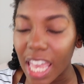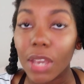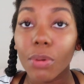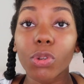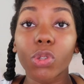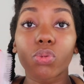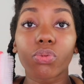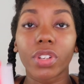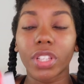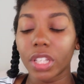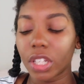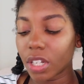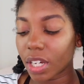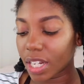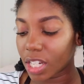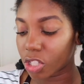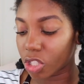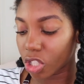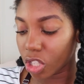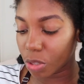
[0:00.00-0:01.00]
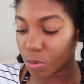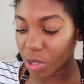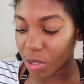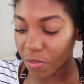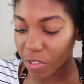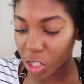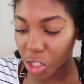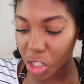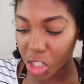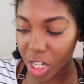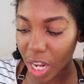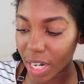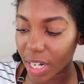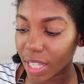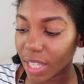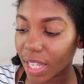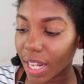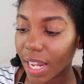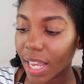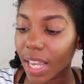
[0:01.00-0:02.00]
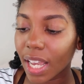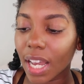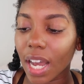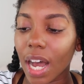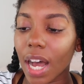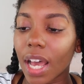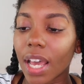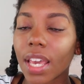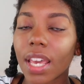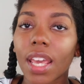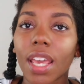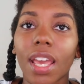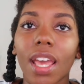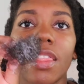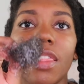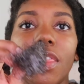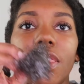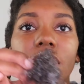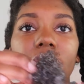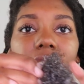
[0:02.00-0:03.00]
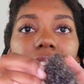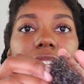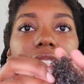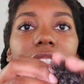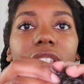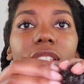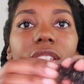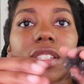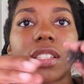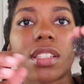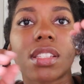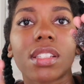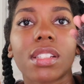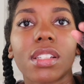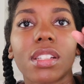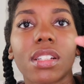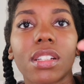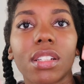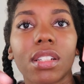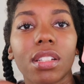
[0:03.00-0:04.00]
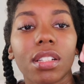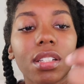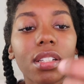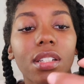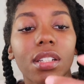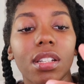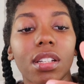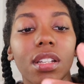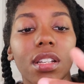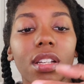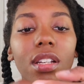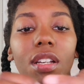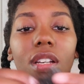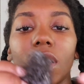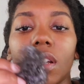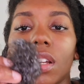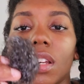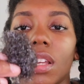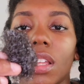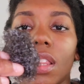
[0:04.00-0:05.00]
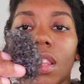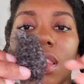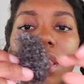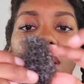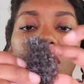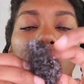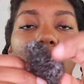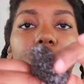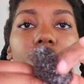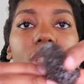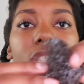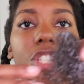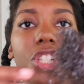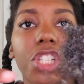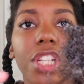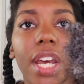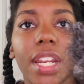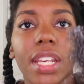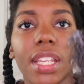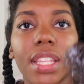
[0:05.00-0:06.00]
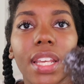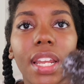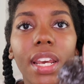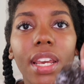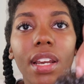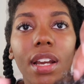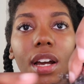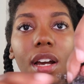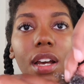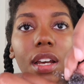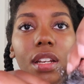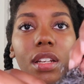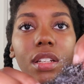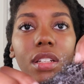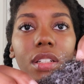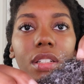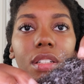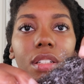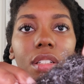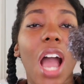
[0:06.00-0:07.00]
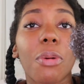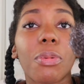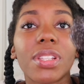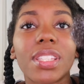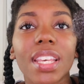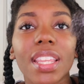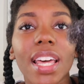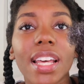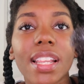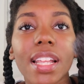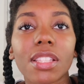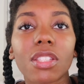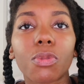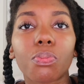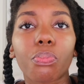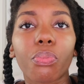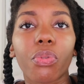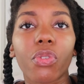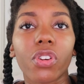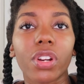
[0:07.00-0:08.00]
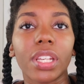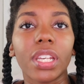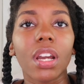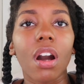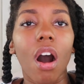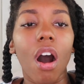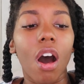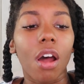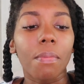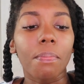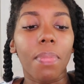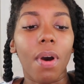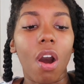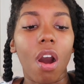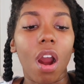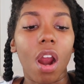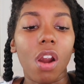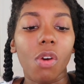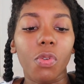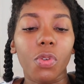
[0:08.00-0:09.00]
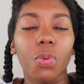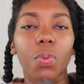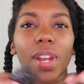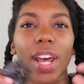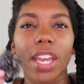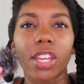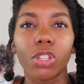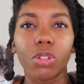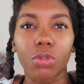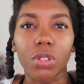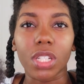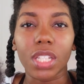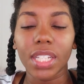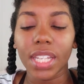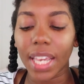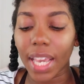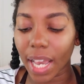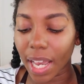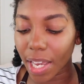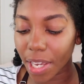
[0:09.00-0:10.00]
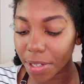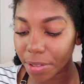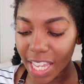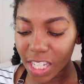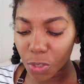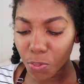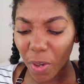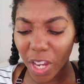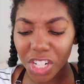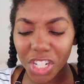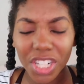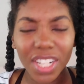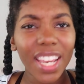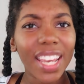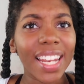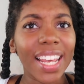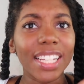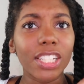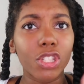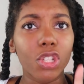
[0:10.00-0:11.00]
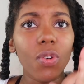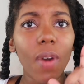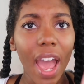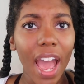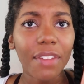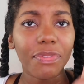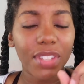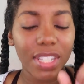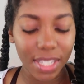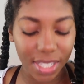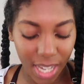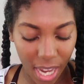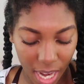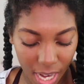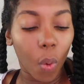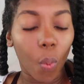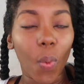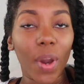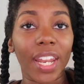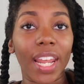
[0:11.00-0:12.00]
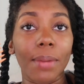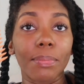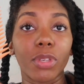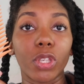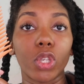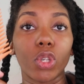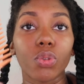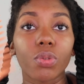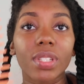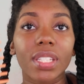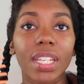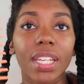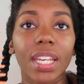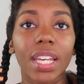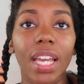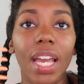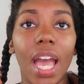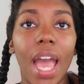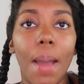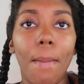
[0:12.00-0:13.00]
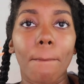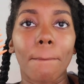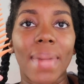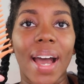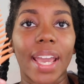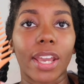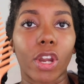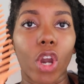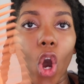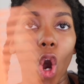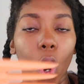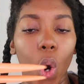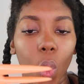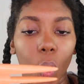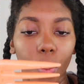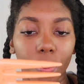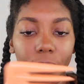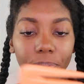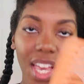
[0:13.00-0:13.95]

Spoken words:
it was really good. In terms of the shedding that I got, this was the shedding that I got. I would say that that's pretty on par with what I usually get, especially, and I do have to say, when I'm using my comb